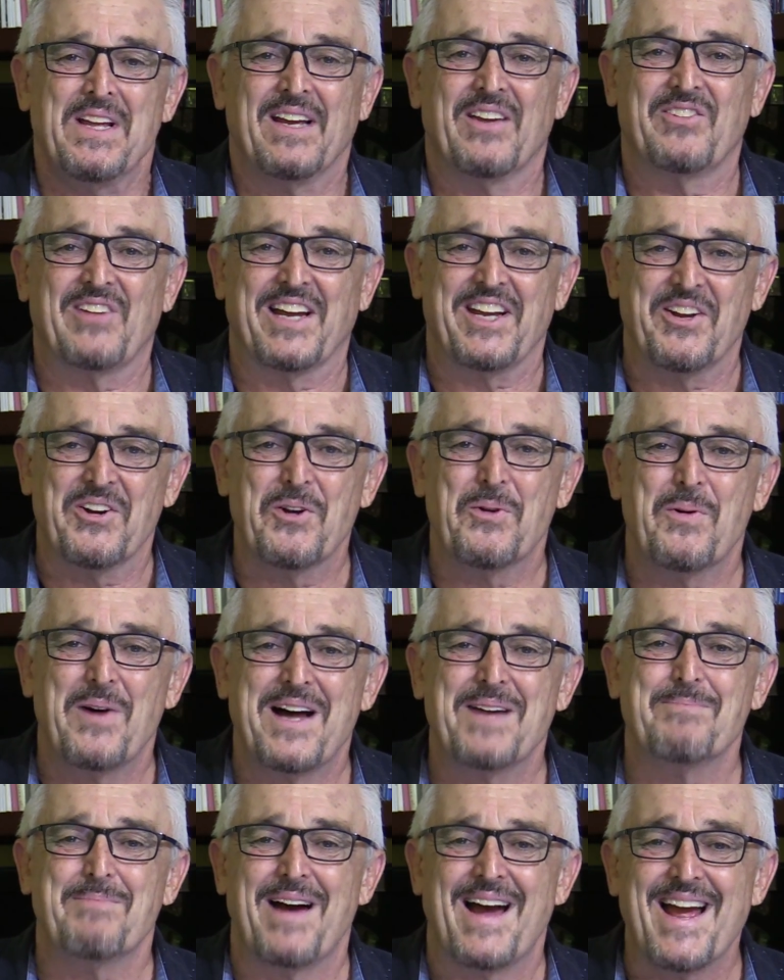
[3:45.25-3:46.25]
Is that, you know
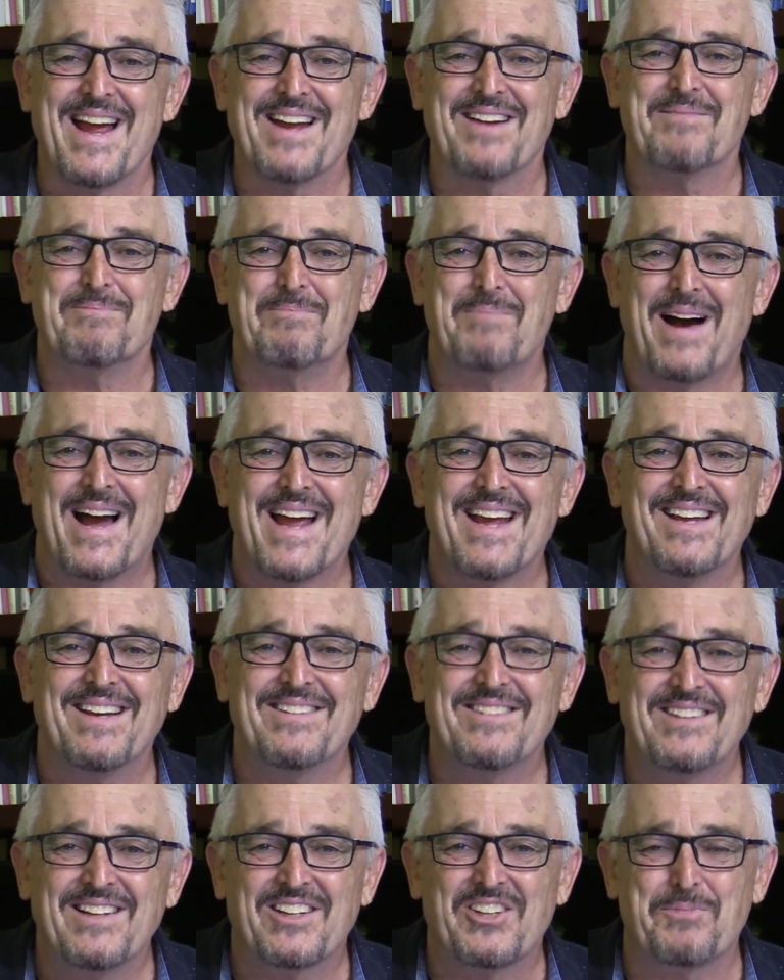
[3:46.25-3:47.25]
what? My, my
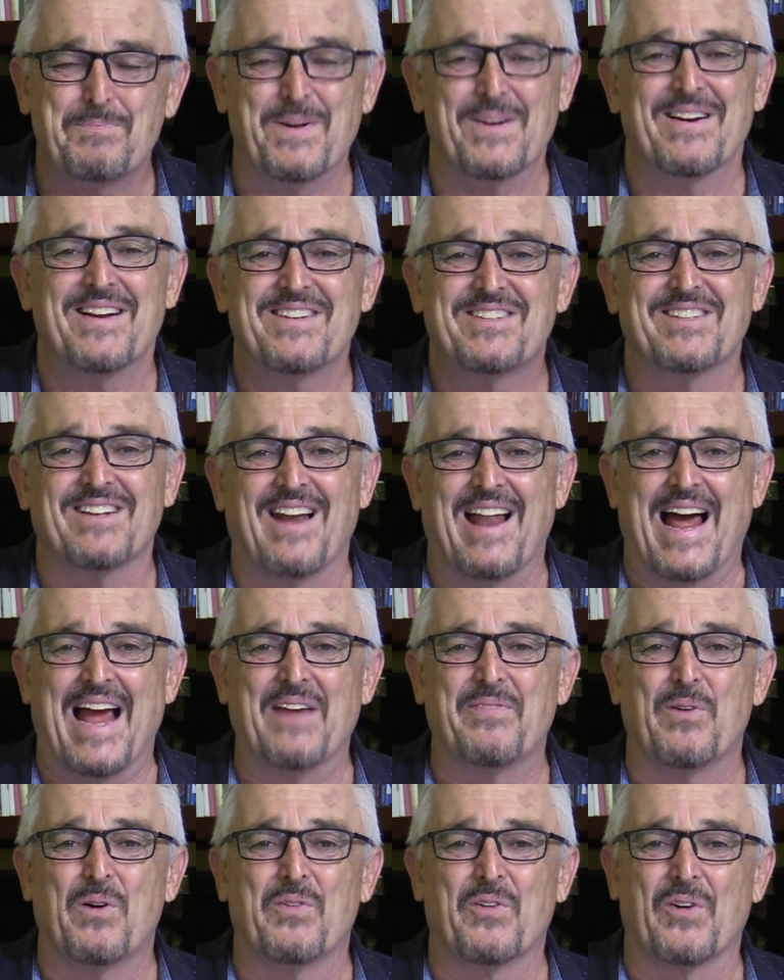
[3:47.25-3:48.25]
experience in
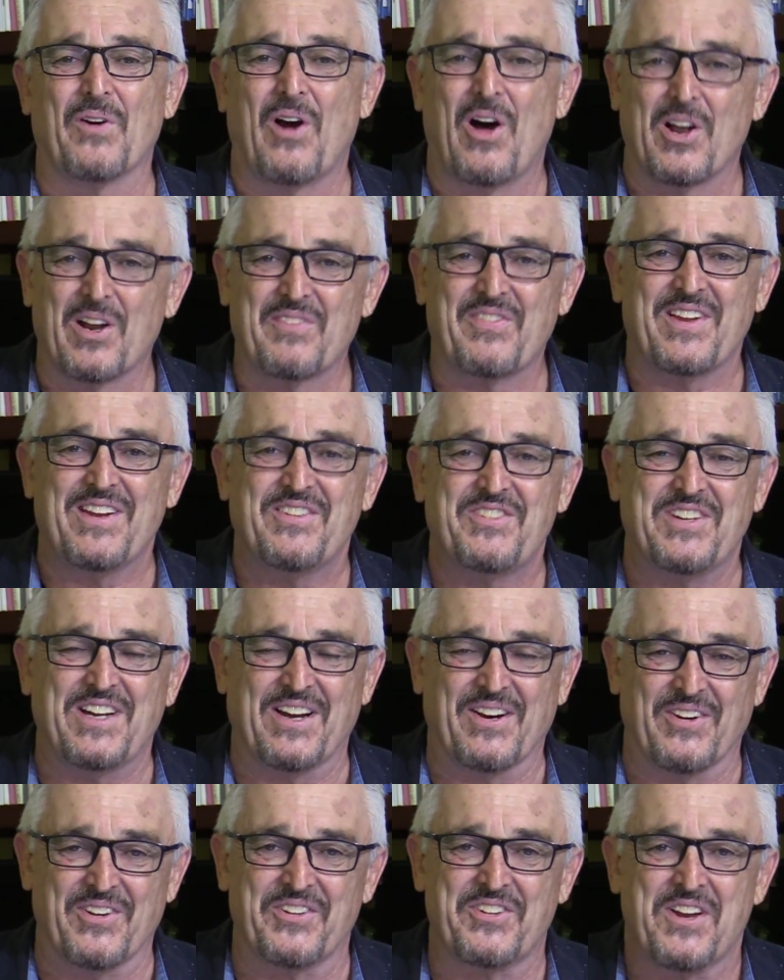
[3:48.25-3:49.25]
life over all of these
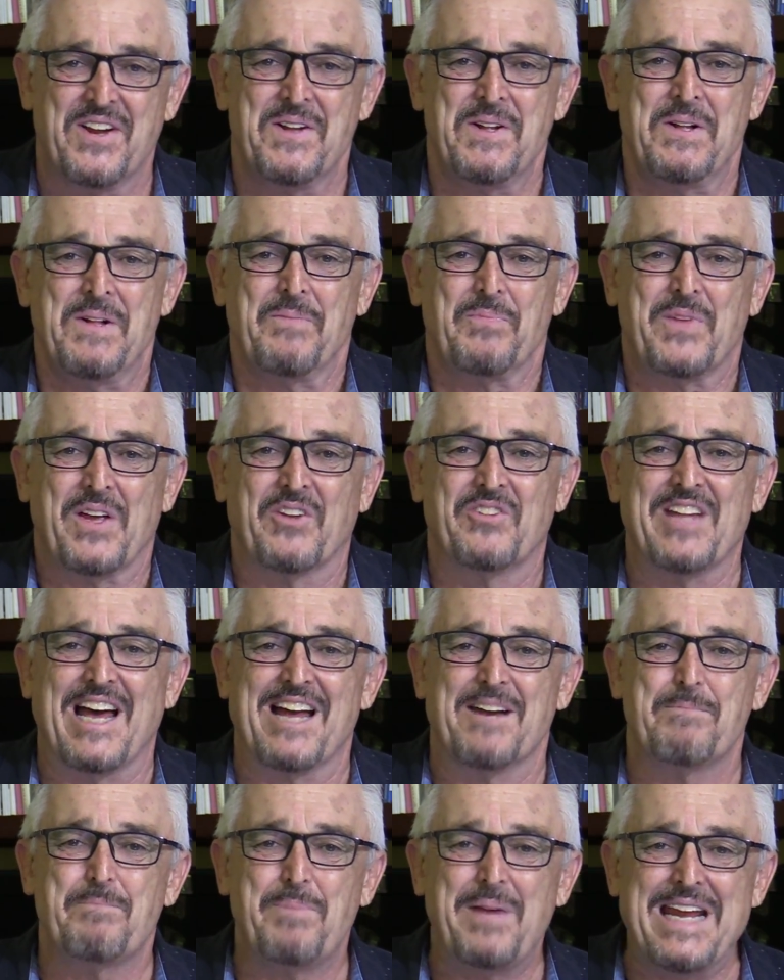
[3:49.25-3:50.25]
years is
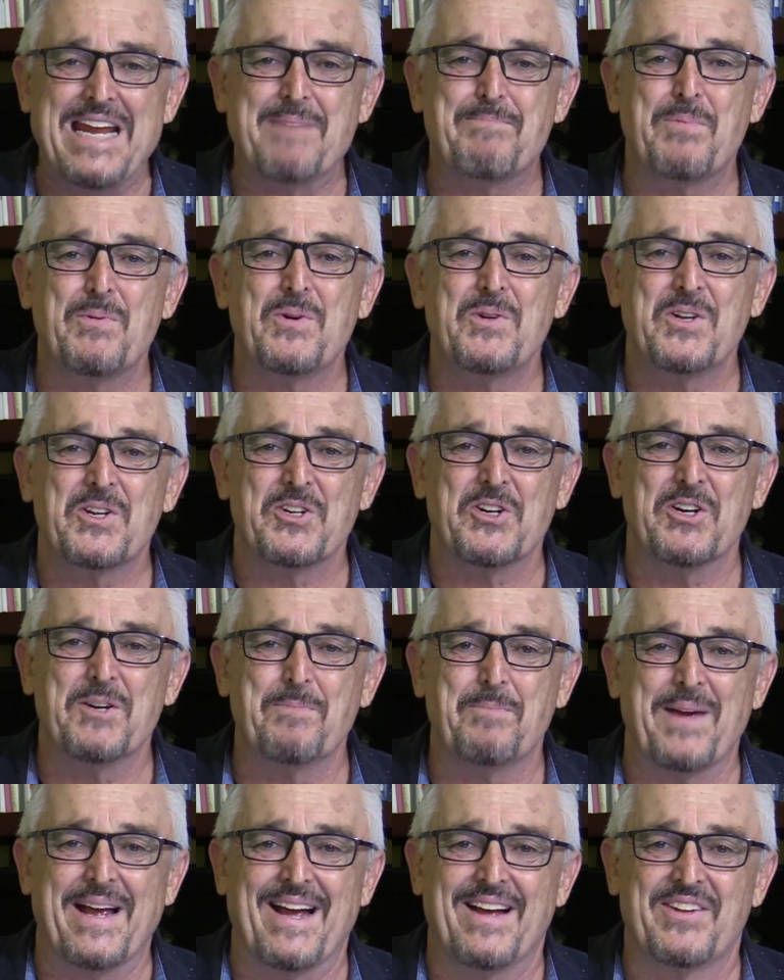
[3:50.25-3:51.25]
that people
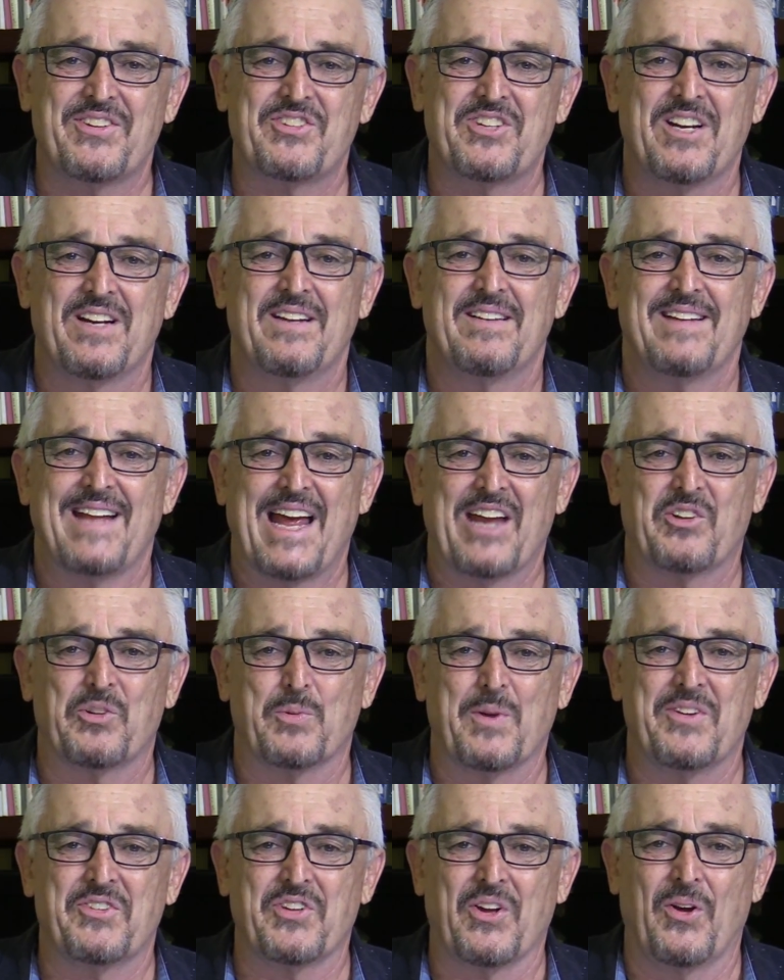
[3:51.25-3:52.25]
learn best as the
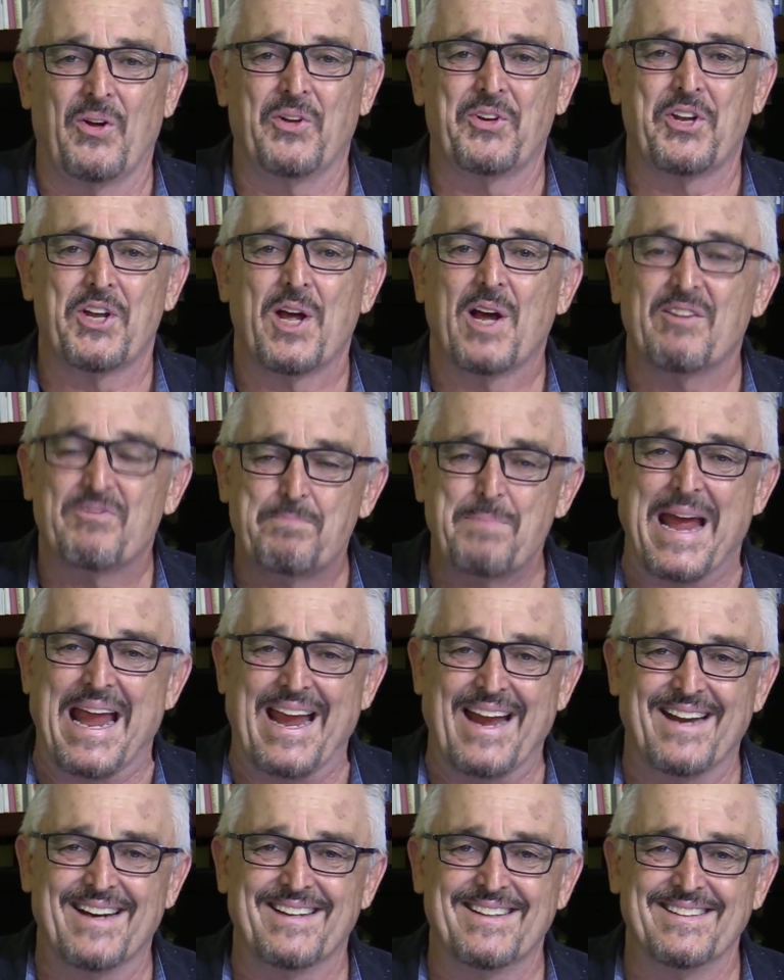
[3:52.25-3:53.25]
result of
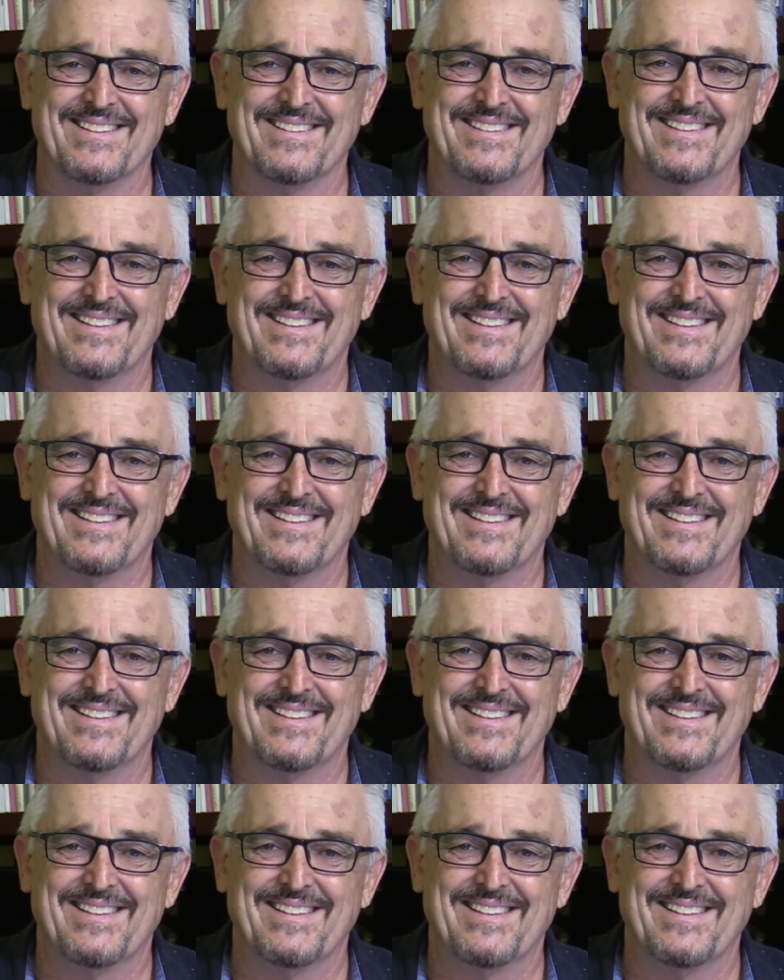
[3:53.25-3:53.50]
pain.